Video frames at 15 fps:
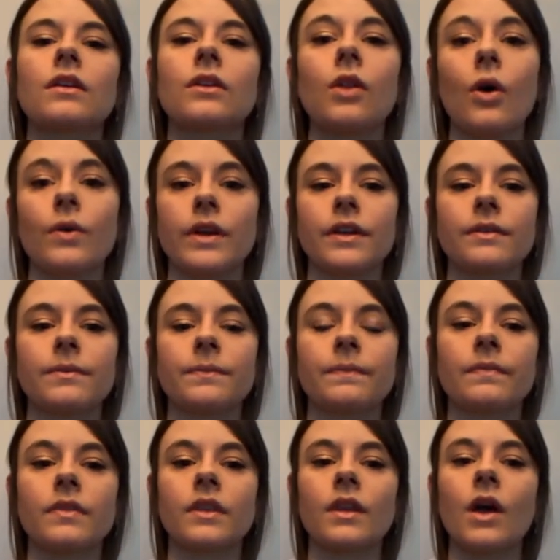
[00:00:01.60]
Cloning.
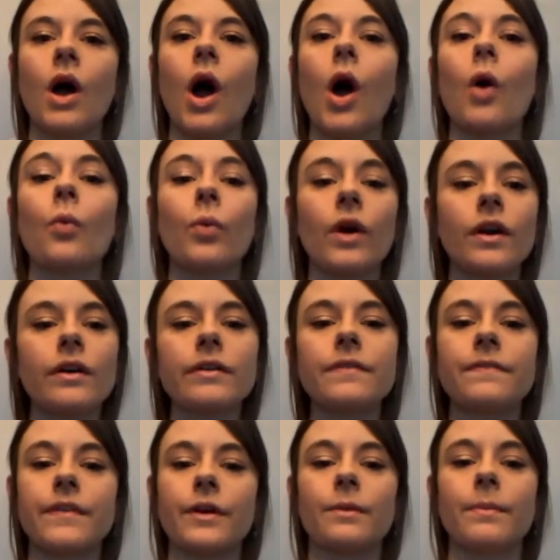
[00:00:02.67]
A
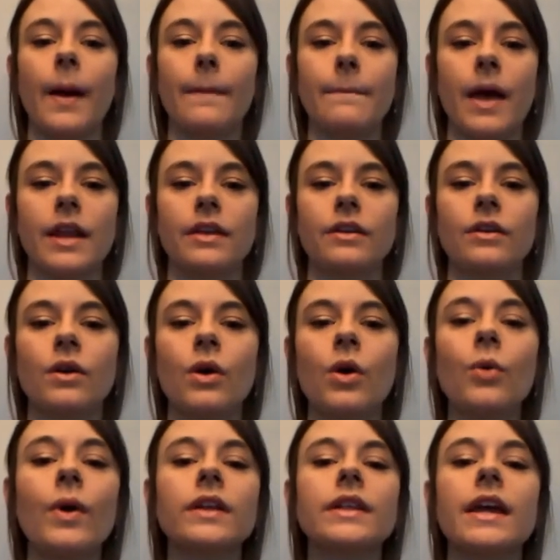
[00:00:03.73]
word feared by many,
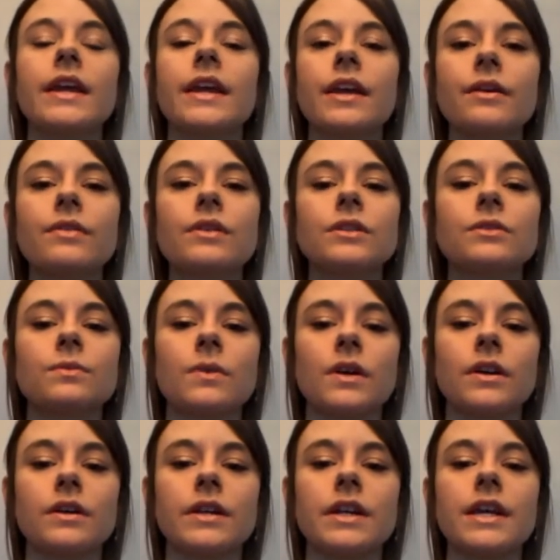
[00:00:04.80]
who when they hear this
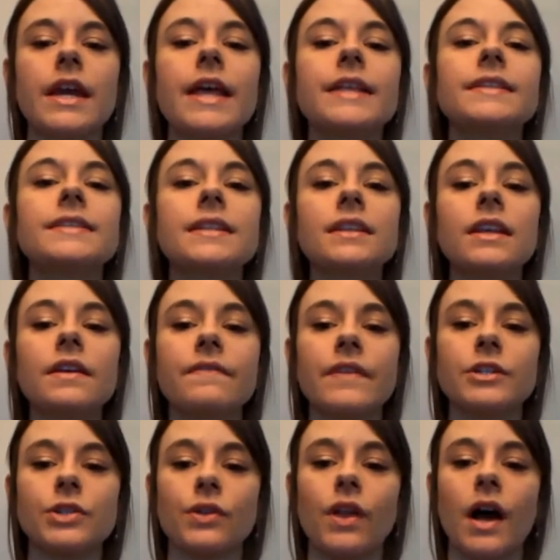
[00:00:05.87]
word instantly
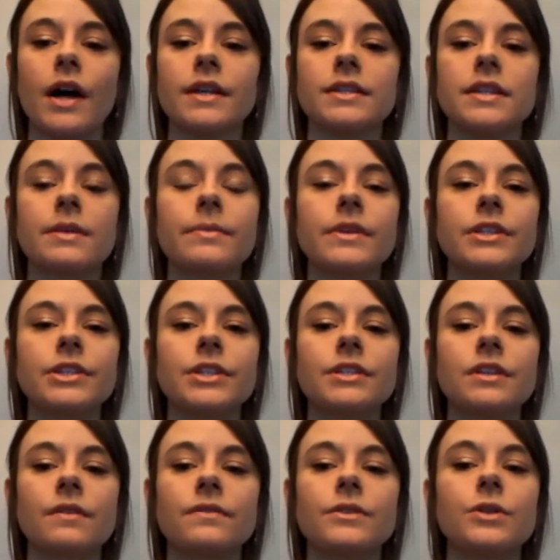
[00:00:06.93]
visualize images
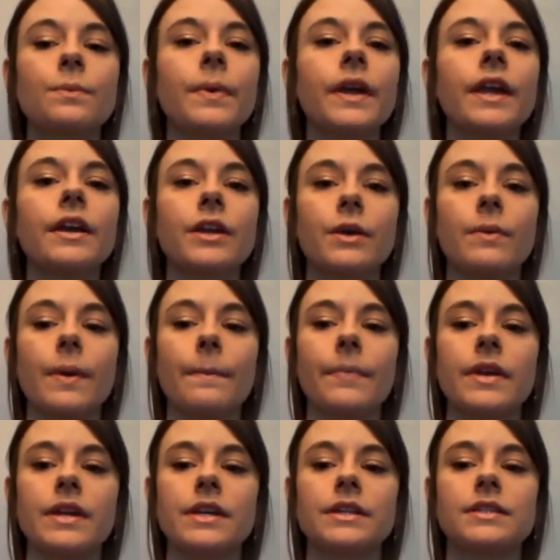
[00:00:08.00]
of duplicate human
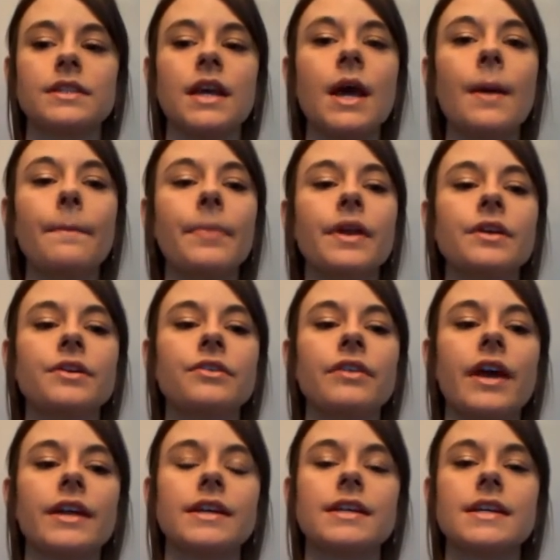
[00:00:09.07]
beings being
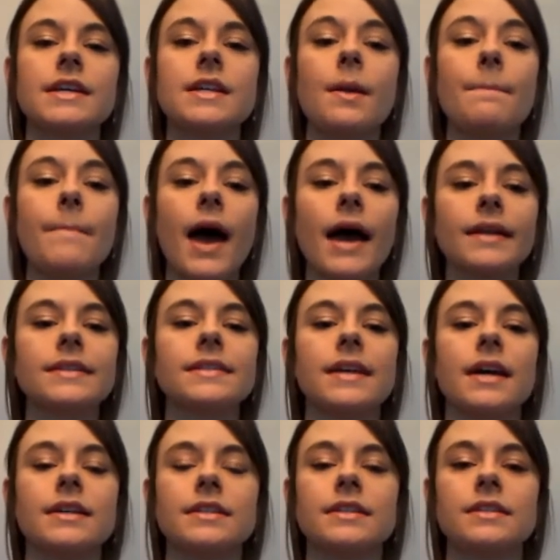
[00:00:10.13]
created in a mad
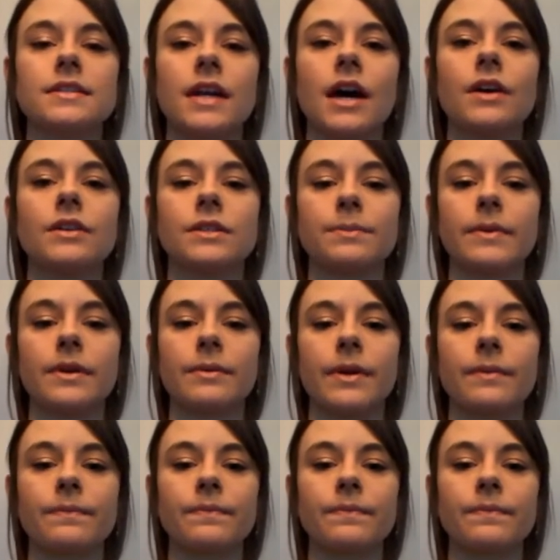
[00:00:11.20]
scientist-style experiment.